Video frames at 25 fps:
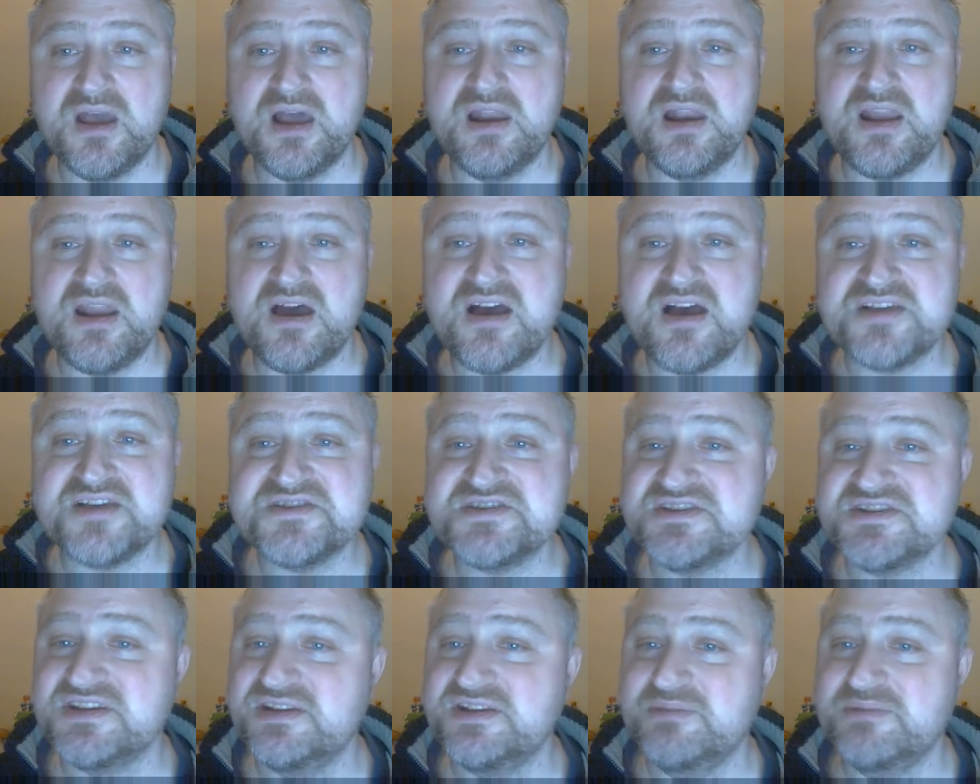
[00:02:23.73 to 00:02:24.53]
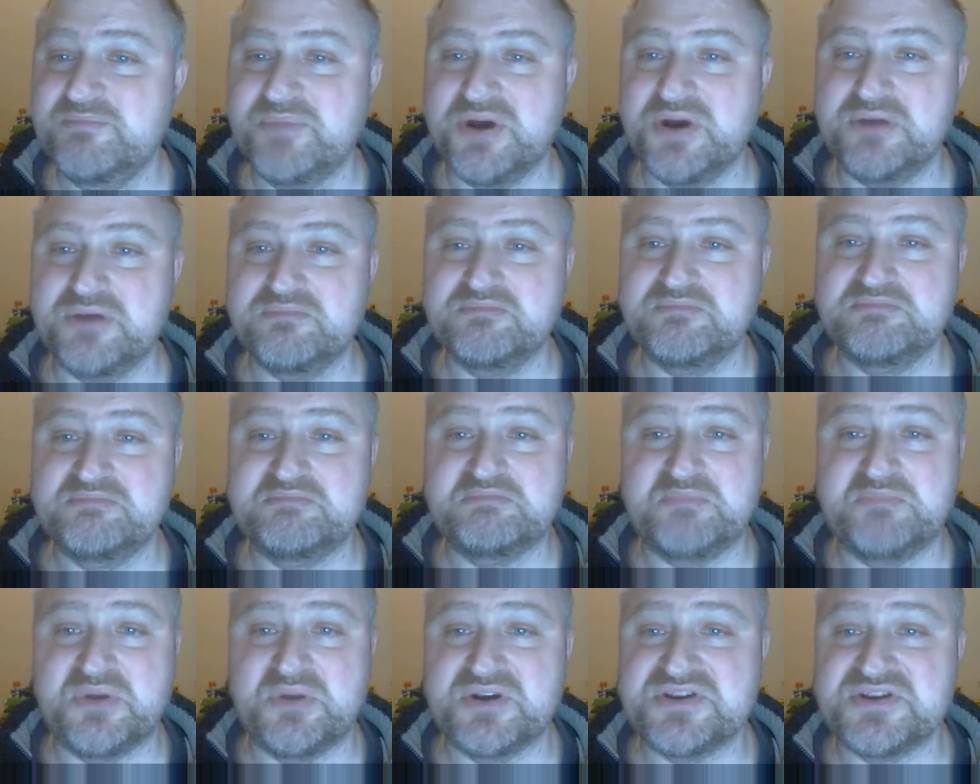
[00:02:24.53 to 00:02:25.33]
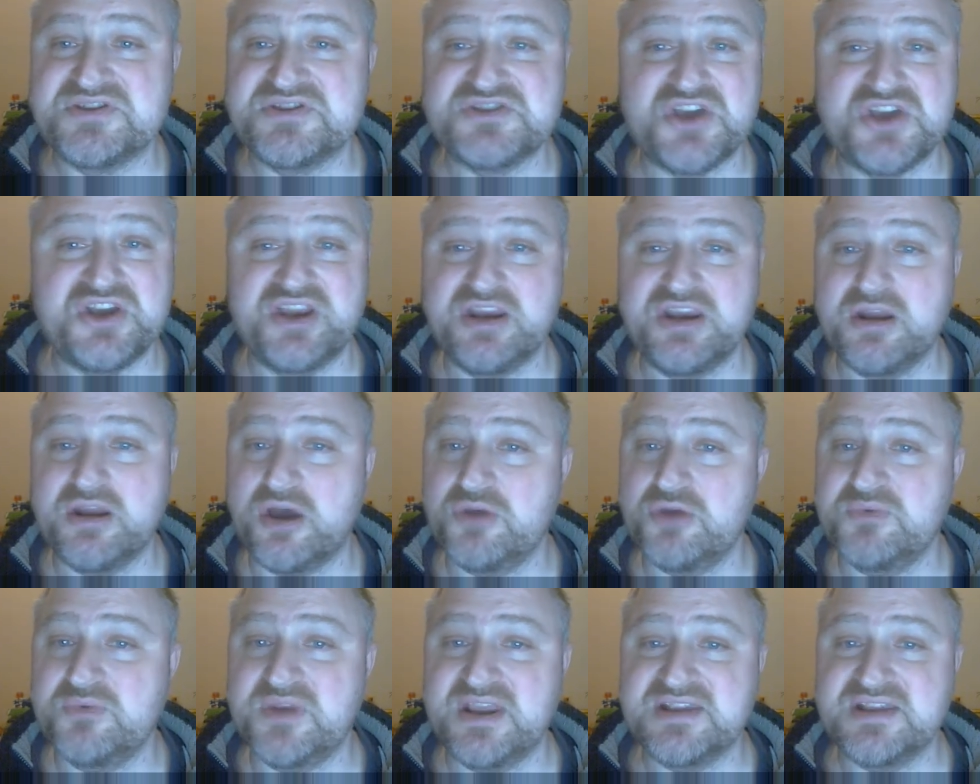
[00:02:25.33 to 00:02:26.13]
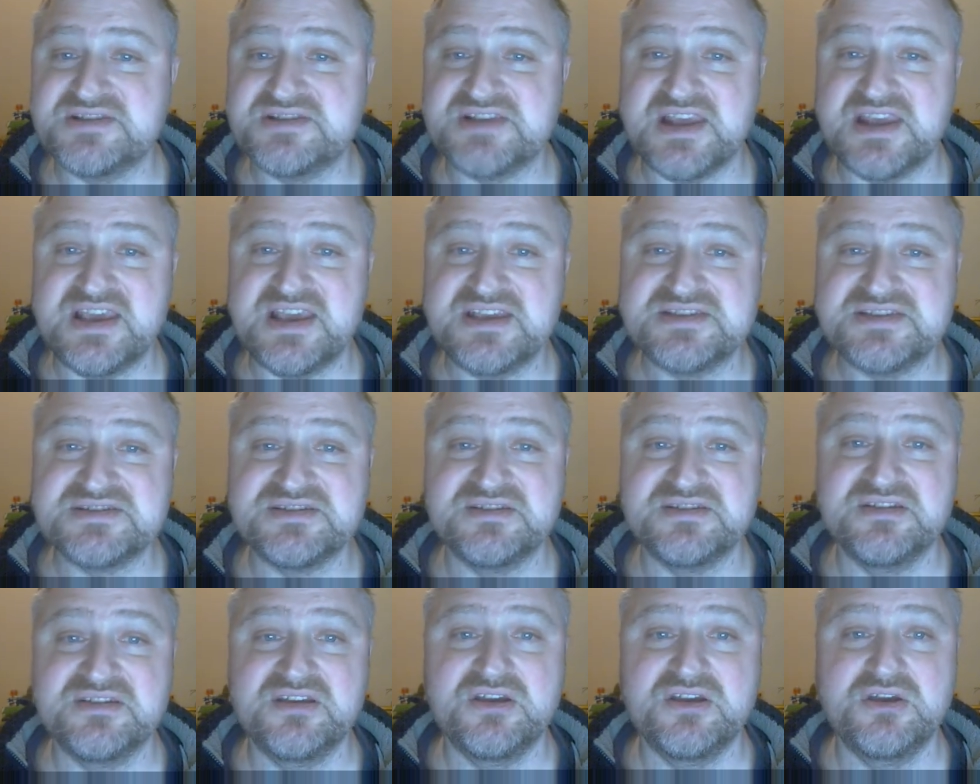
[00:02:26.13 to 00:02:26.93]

Last, but by certainly no means least,